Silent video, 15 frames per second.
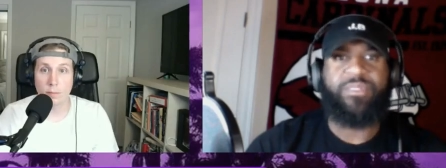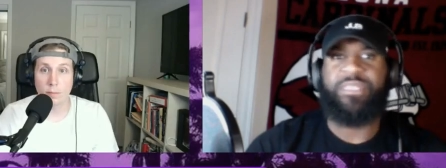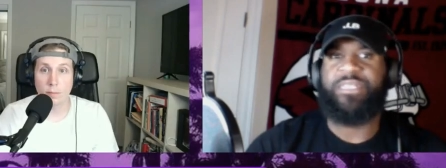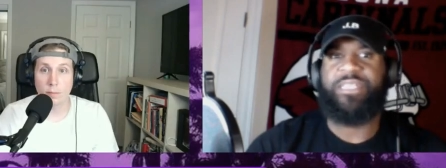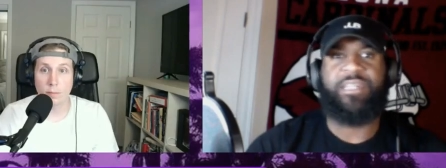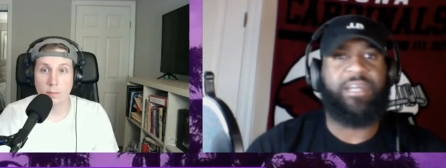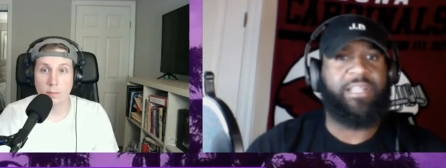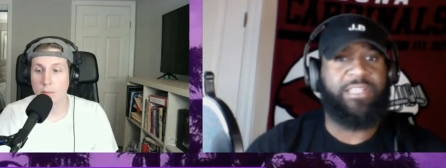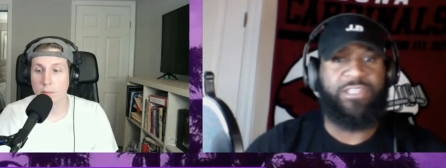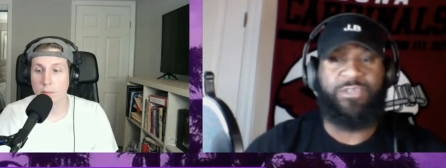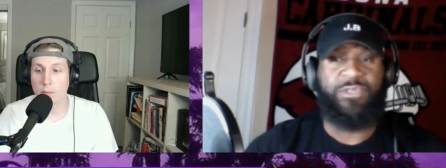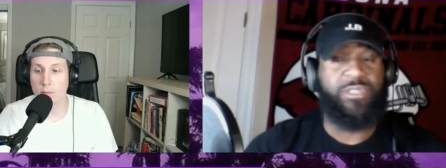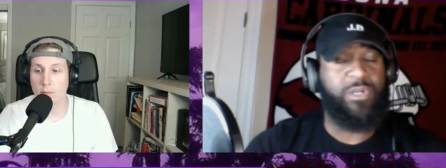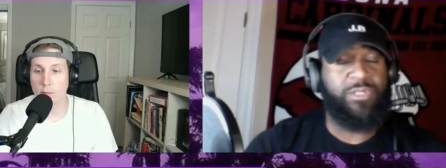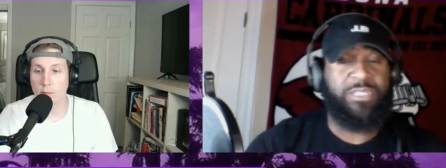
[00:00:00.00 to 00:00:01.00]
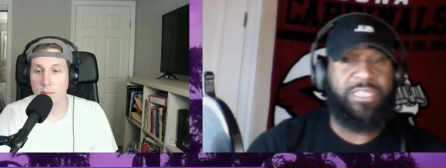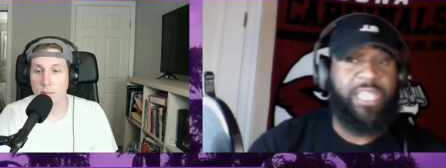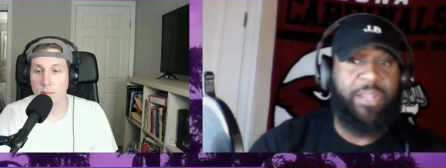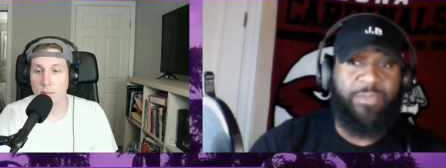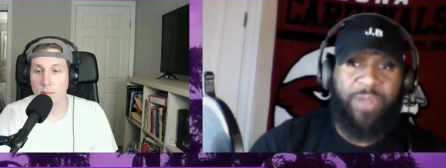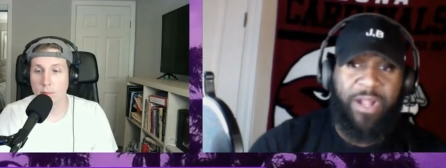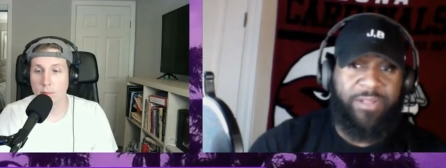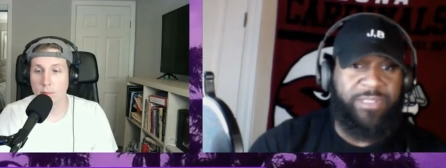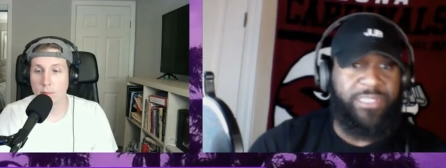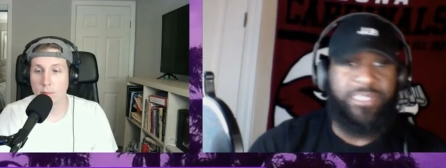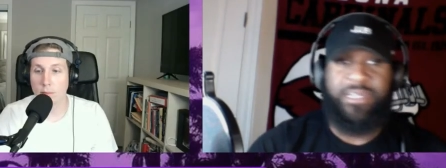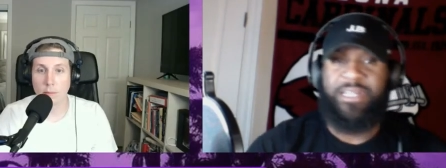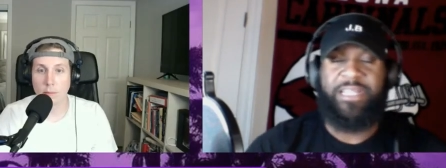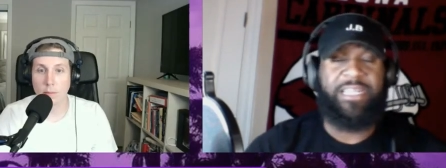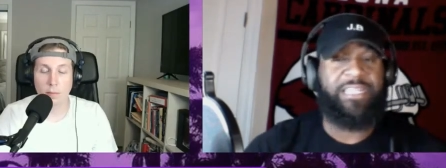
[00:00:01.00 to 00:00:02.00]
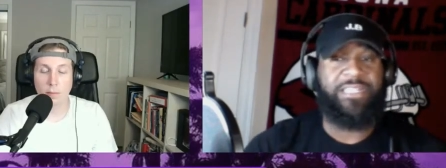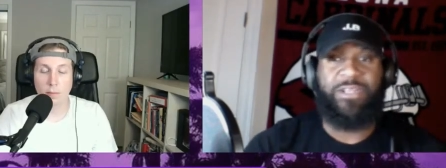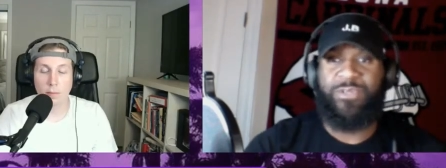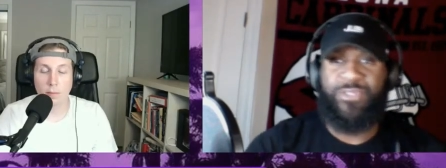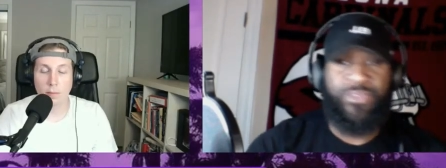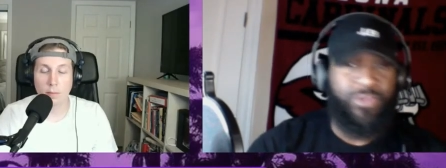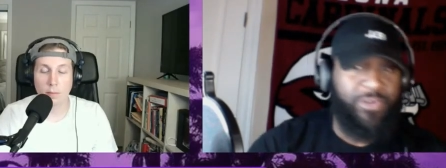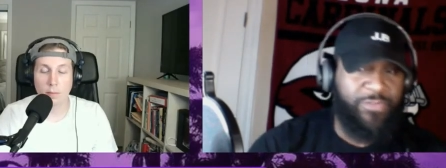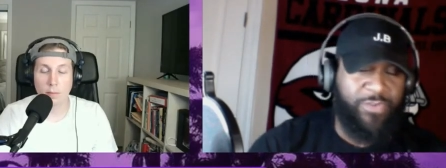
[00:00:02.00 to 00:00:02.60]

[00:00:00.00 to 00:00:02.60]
Speaker 1: Is he going to use those escape routes? Is he going to get those three or four